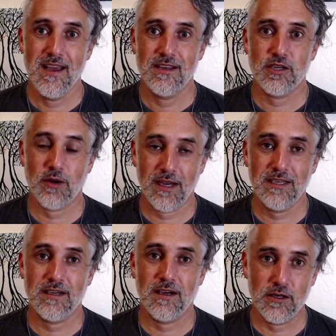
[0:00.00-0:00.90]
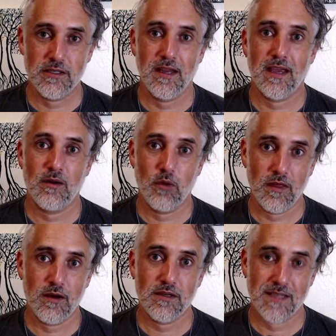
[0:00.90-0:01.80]
Try to understand what
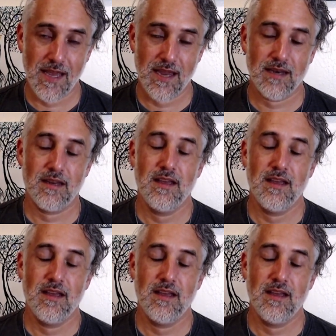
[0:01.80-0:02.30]
they're saying.